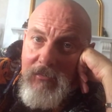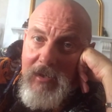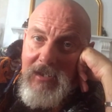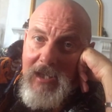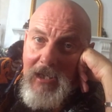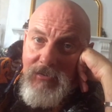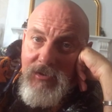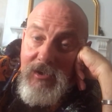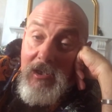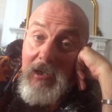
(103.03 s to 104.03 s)
This
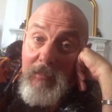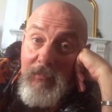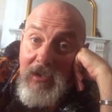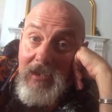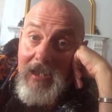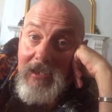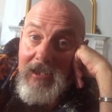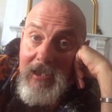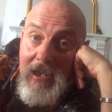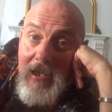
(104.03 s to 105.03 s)
extra time that's
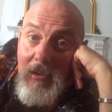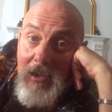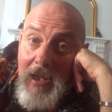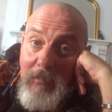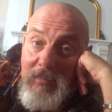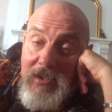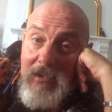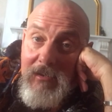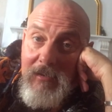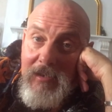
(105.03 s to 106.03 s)
landed in our laps
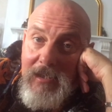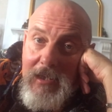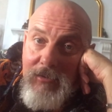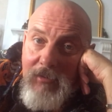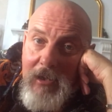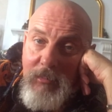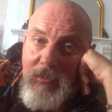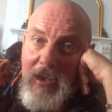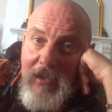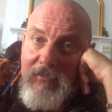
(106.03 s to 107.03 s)
is an incredible
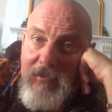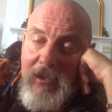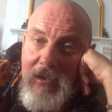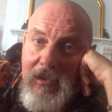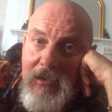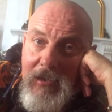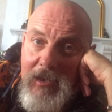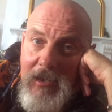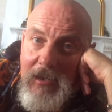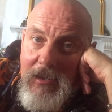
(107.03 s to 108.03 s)
gift.
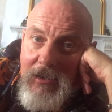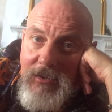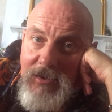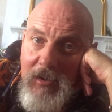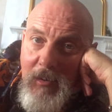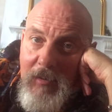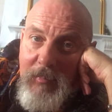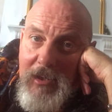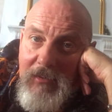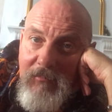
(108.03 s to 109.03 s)
So I've
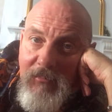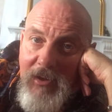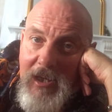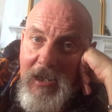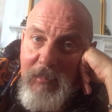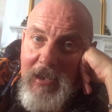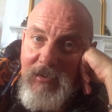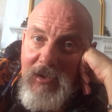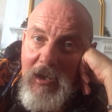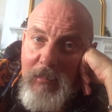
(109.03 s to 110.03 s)
been thinking
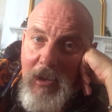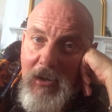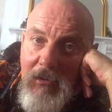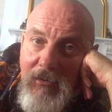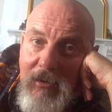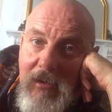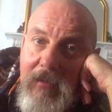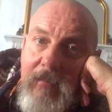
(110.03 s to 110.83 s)
about time a lot.